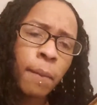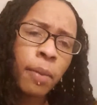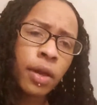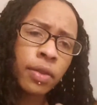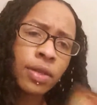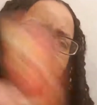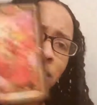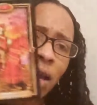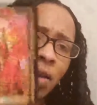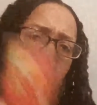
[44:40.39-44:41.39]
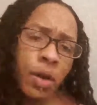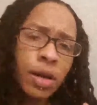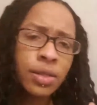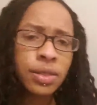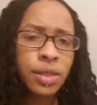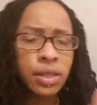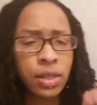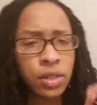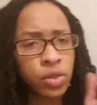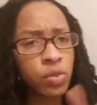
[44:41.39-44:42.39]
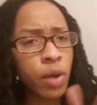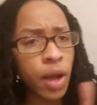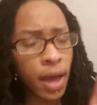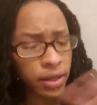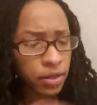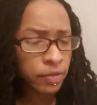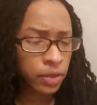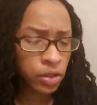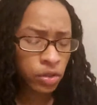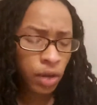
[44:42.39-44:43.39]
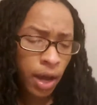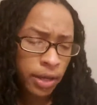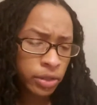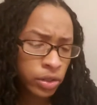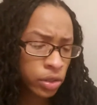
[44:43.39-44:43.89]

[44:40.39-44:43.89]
But this Knight of Wands says that you were actively trying